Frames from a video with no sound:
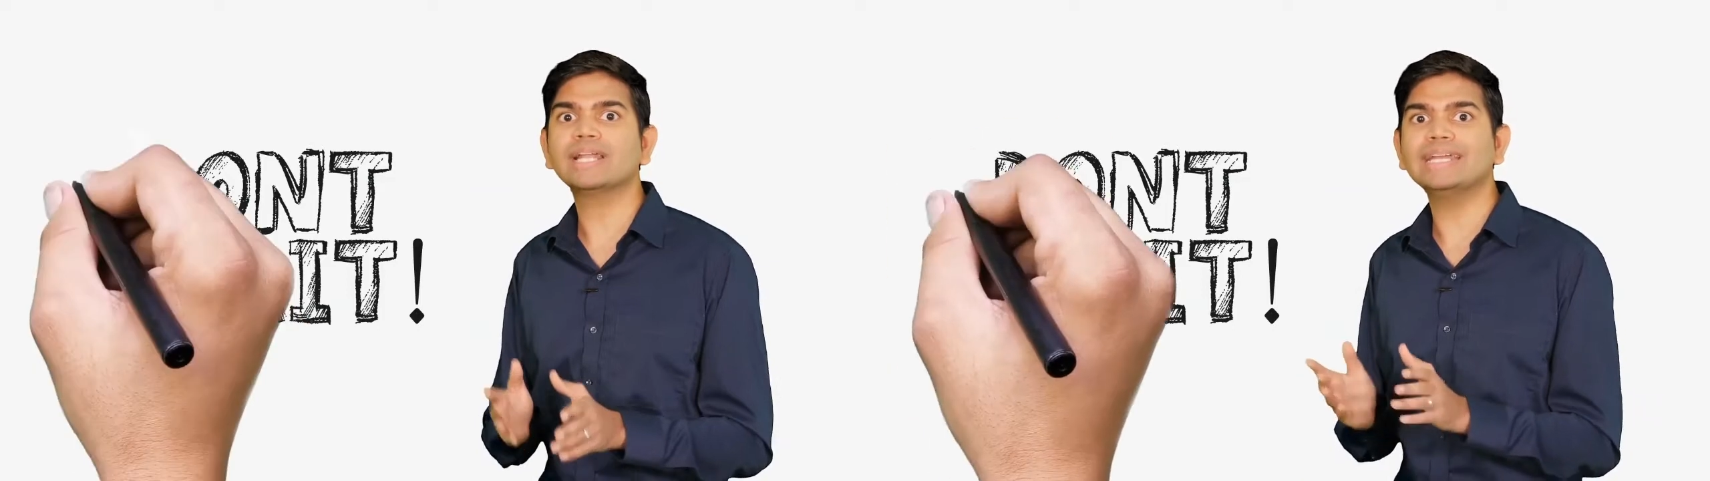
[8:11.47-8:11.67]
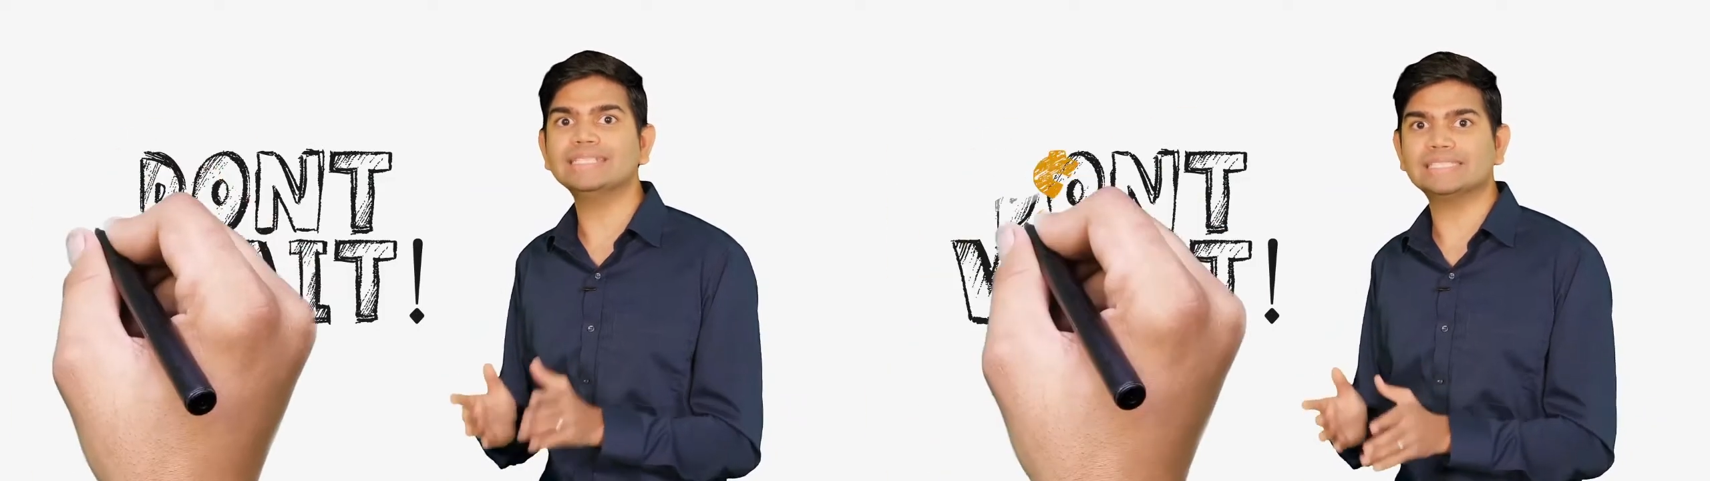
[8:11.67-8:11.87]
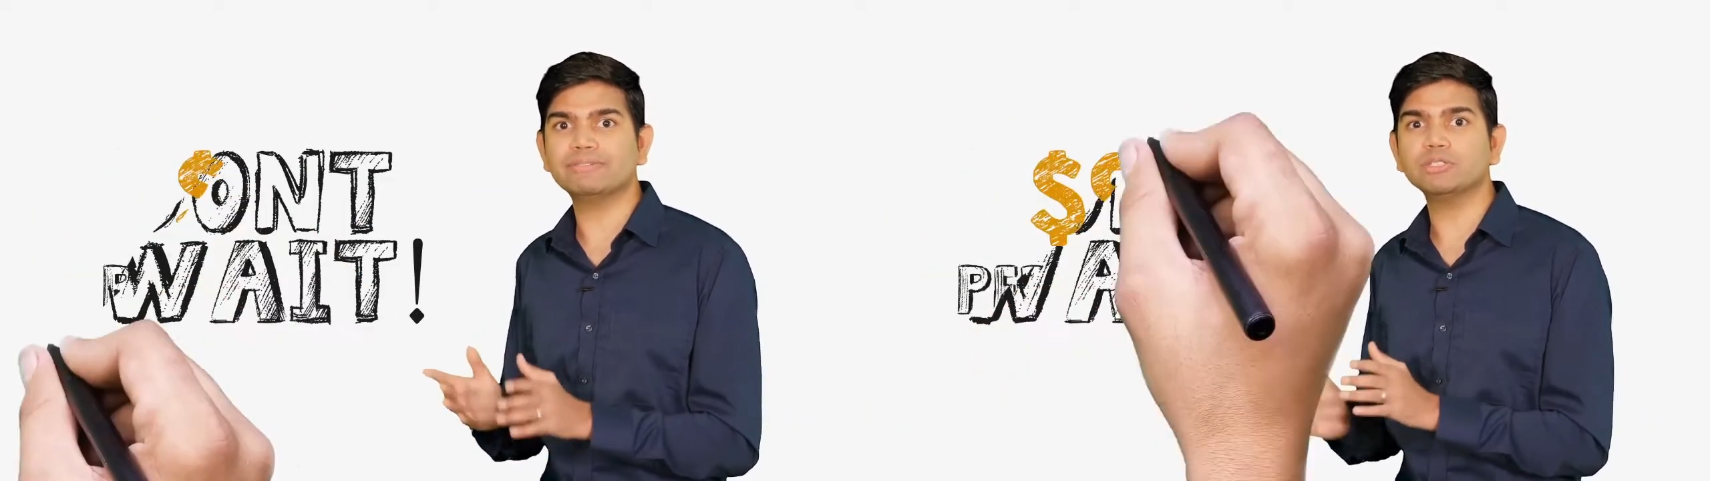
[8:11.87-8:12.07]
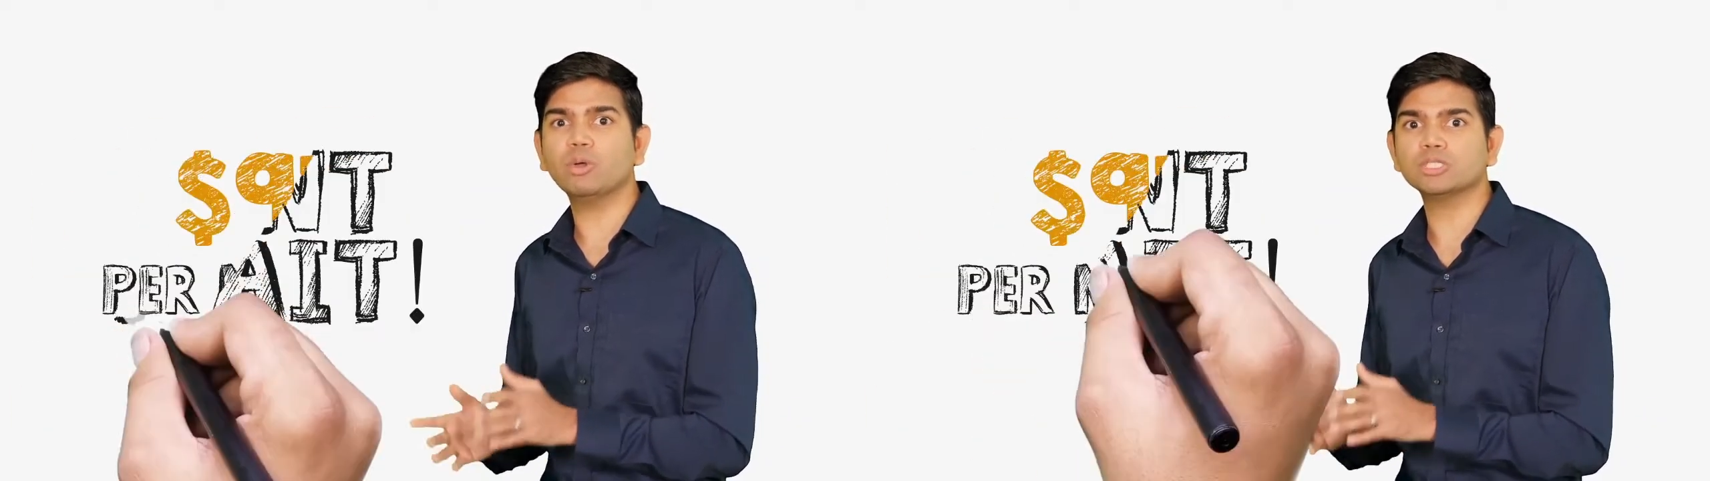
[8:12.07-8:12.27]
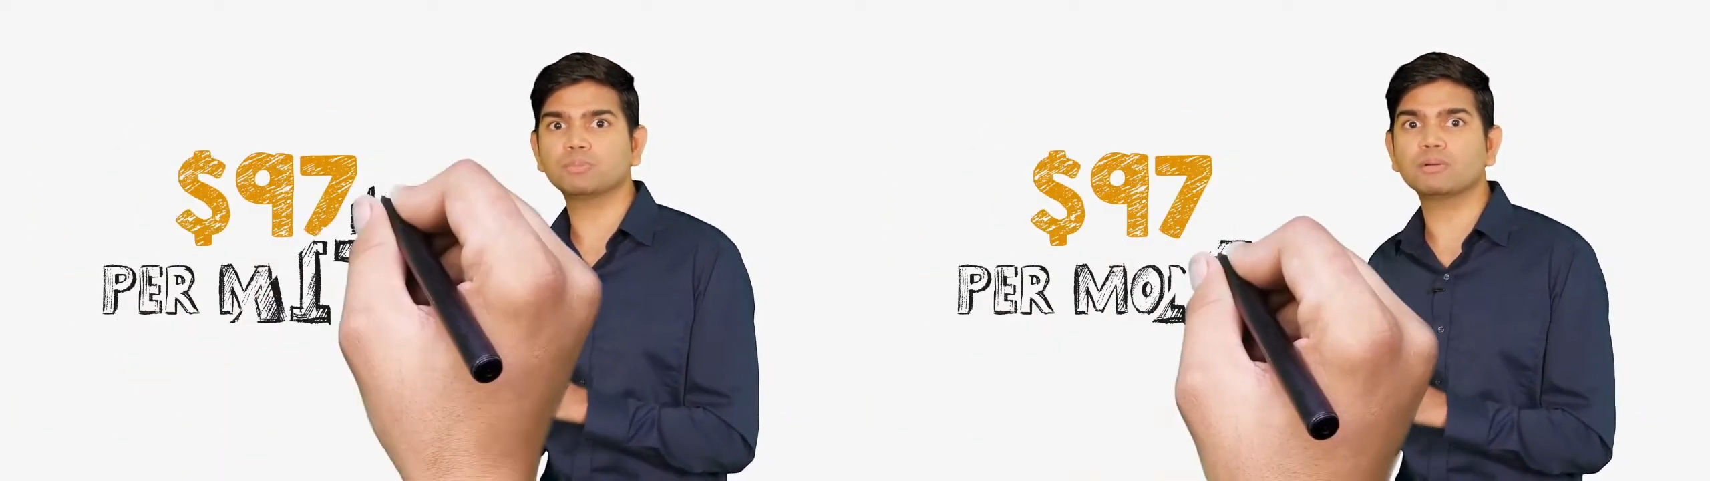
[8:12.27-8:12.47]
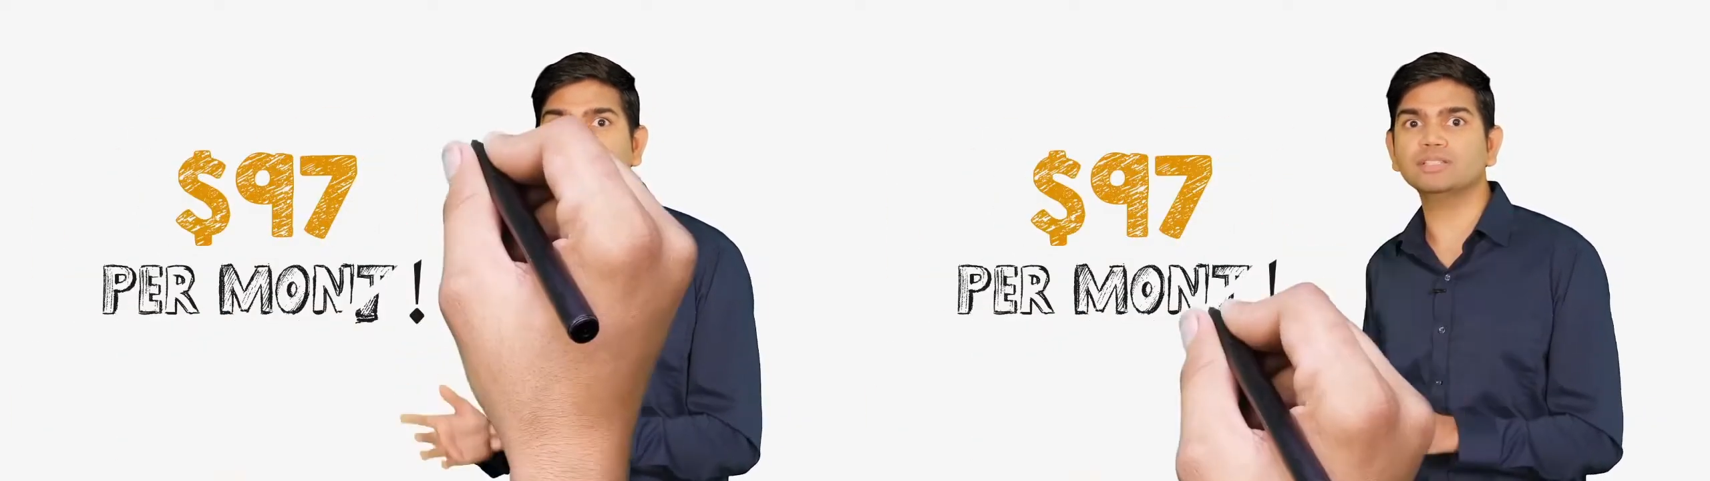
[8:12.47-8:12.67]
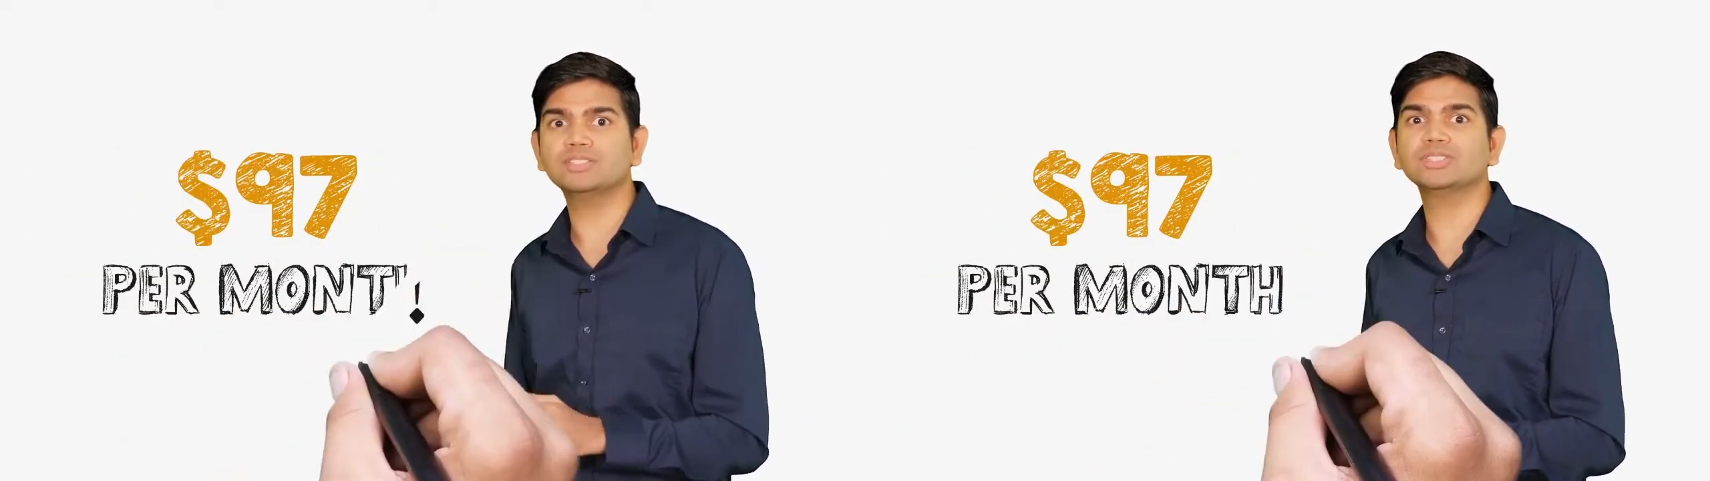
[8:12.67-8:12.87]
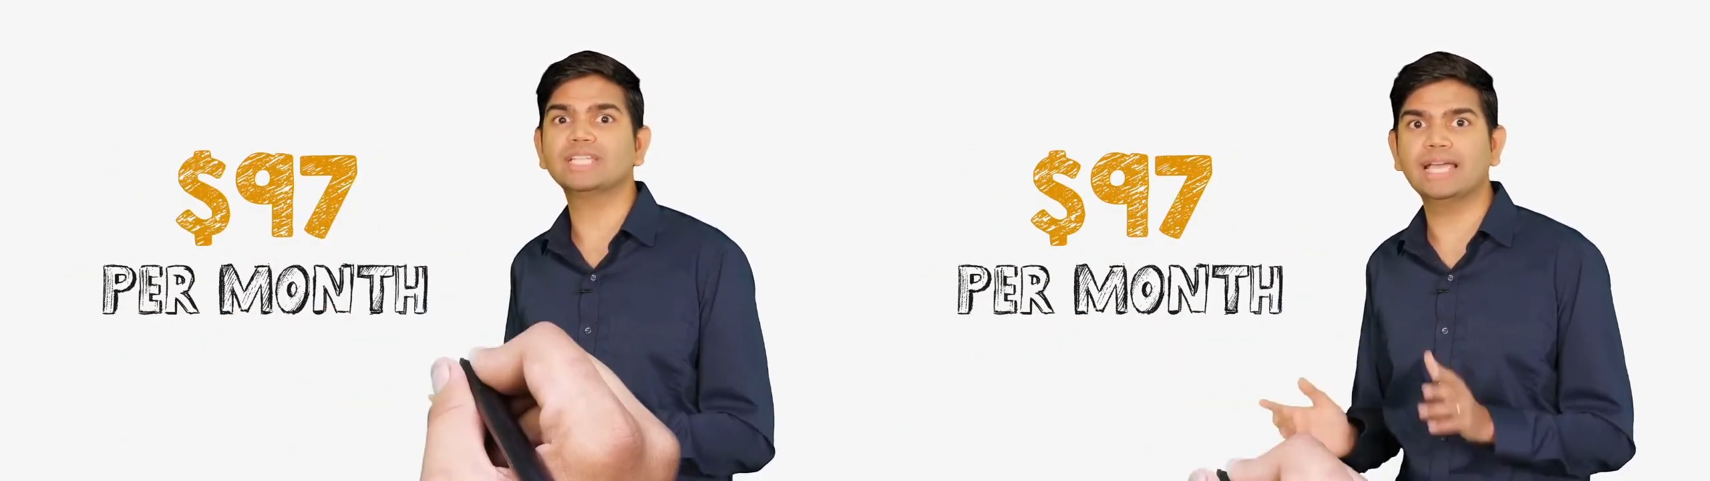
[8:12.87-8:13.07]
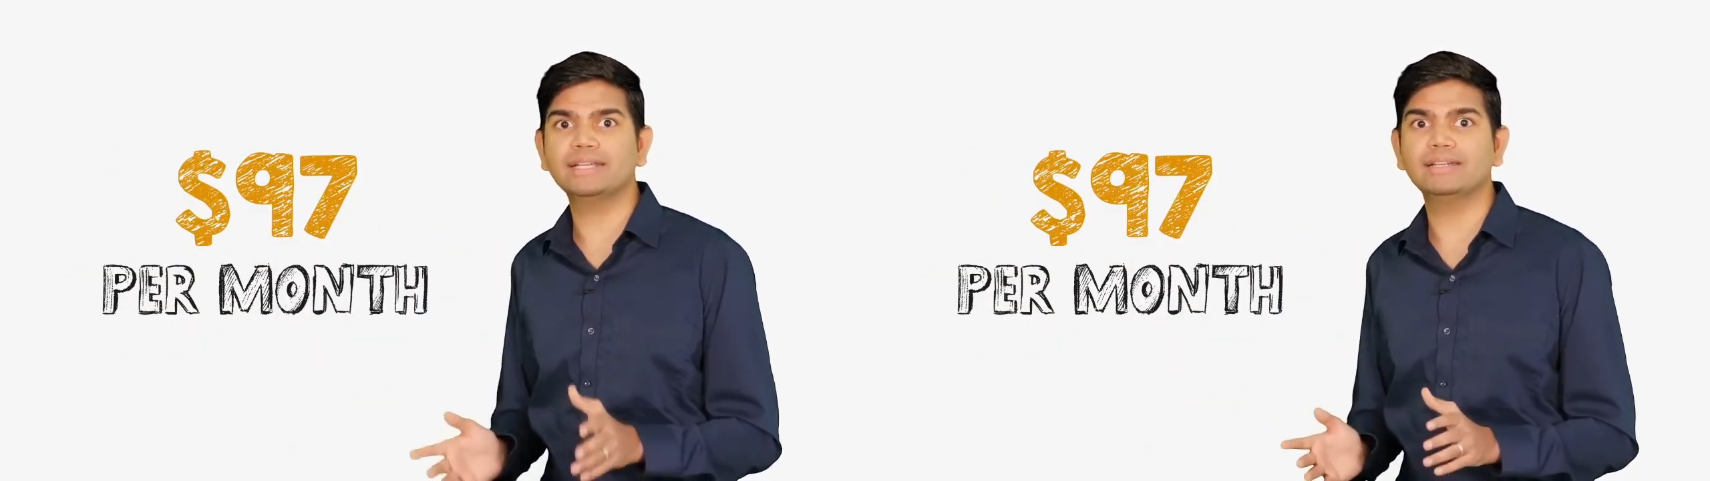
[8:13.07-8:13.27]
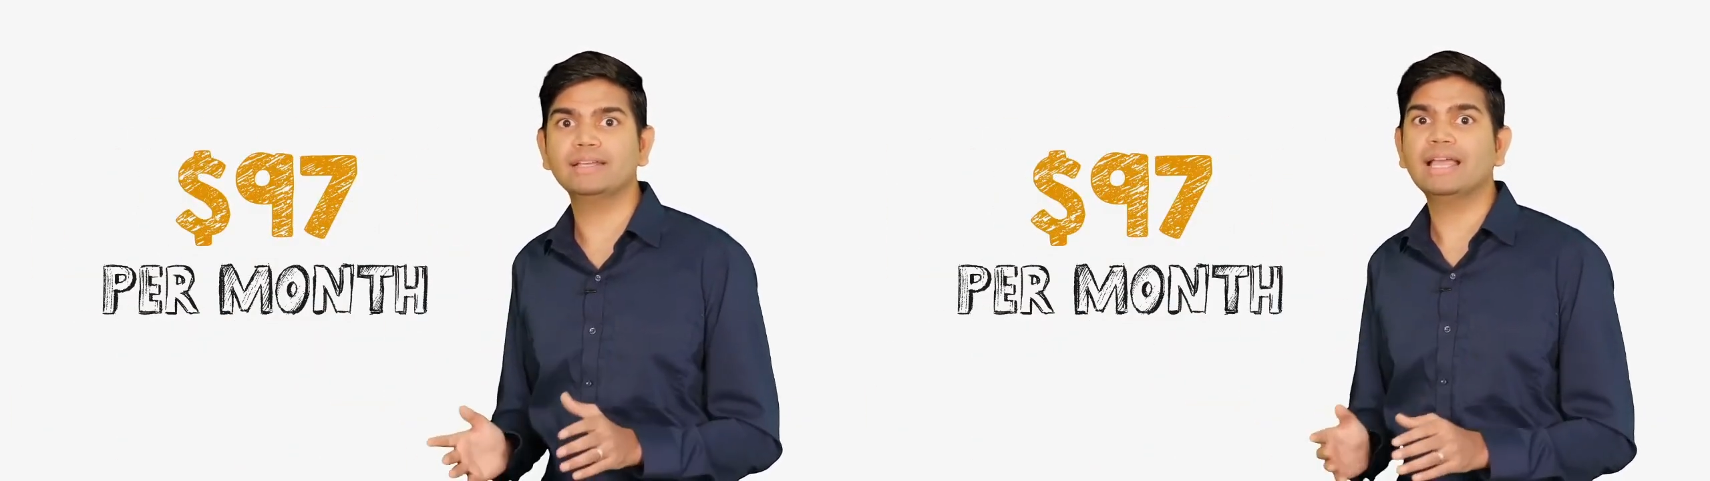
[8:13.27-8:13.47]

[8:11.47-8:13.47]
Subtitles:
$97 per month to get in.